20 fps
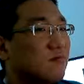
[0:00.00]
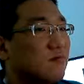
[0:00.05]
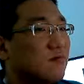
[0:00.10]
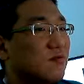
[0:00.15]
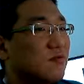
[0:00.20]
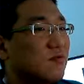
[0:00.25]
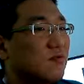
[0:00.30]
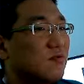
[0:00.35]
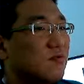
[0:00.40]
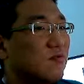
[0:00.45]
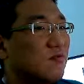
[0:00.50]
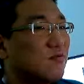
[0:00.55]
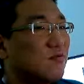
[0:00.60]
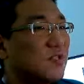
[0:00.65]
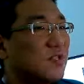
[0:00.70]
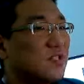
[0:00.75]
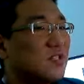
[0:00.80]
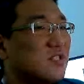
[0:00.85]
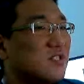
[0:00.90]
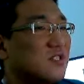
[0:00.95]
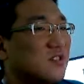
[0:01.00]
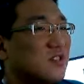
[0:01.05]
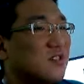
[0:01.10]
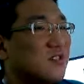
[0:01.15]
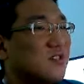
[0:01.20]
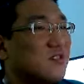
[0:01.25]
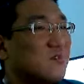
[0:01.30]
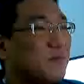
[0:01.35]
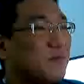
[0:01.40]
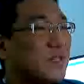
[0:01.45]
So this is
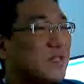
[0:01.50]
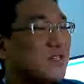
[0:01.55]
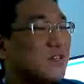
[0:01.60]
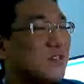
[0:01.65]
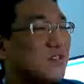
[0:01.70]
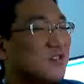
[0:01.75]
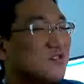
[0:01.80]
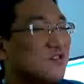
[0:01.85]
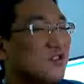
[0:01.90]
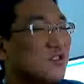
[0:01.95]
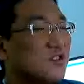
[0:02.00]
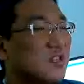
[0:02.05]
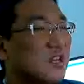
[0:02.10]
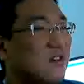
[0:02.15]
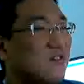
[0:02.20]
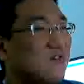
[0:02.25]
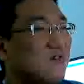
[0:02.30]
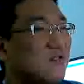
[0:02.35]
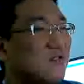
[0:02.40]
basically shut down,